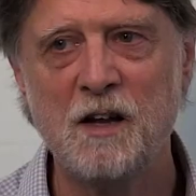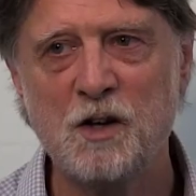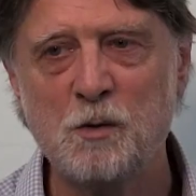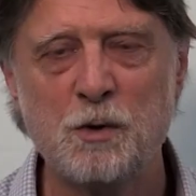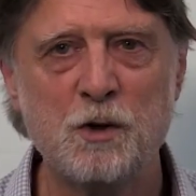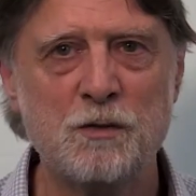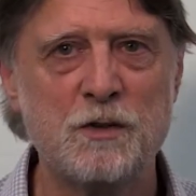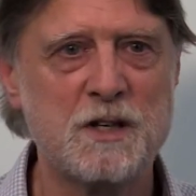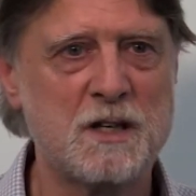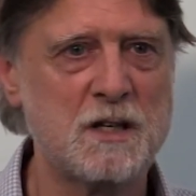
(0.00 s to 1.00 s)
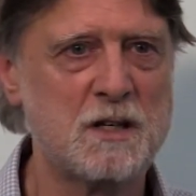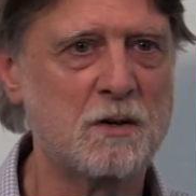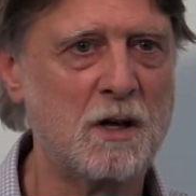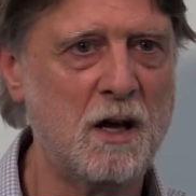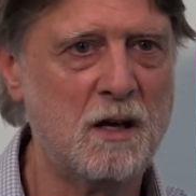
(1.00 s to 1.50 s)
And then Pröver says,
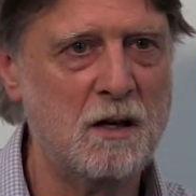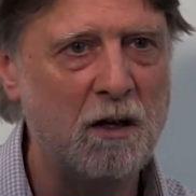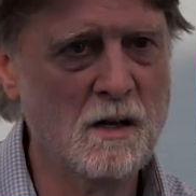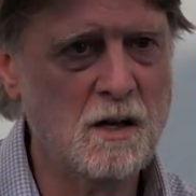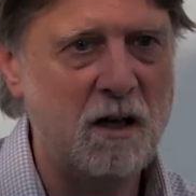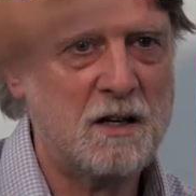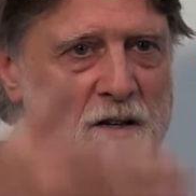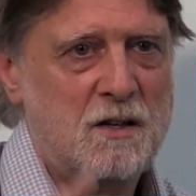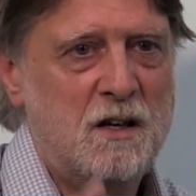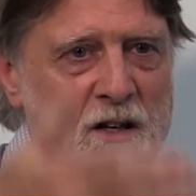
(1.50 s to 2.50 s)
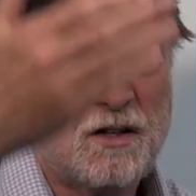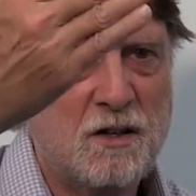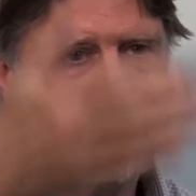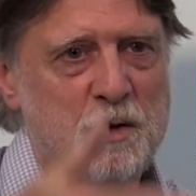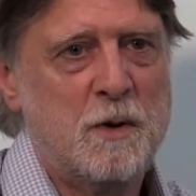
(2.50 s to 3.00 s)
"Okay, here's the
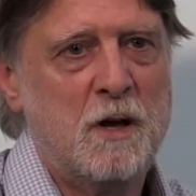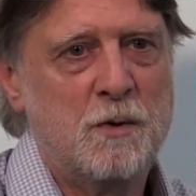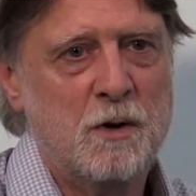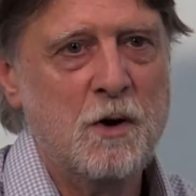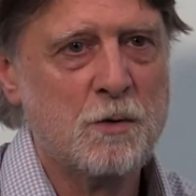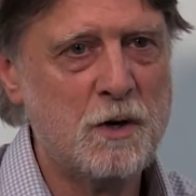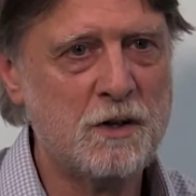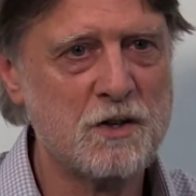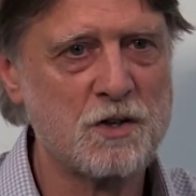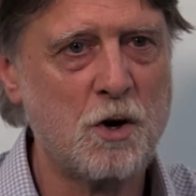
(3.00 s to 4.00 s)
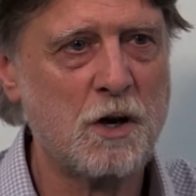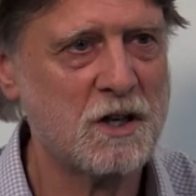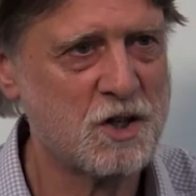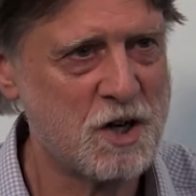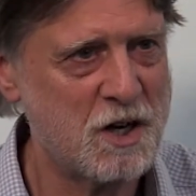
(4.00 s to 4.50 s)
newspaper, read the stock
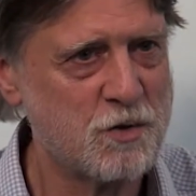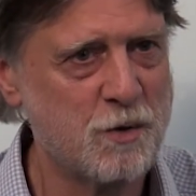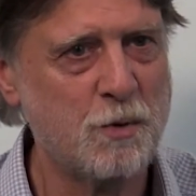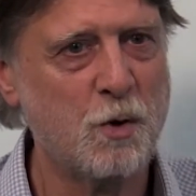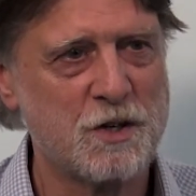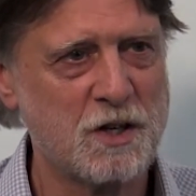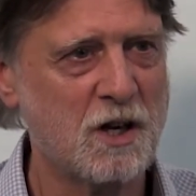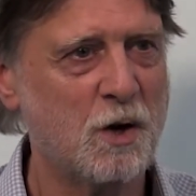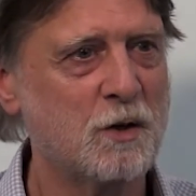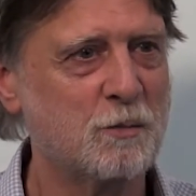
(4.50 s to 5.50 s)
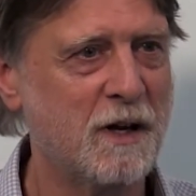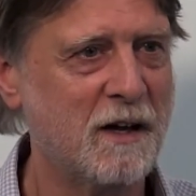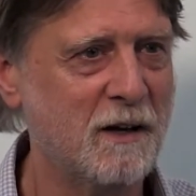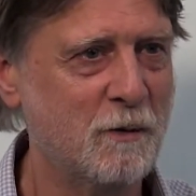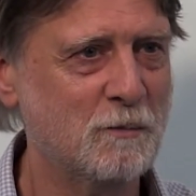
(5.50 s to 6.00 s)
exchange reports and go on
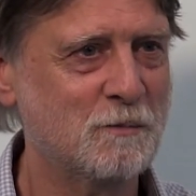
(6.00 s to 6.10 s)
playing."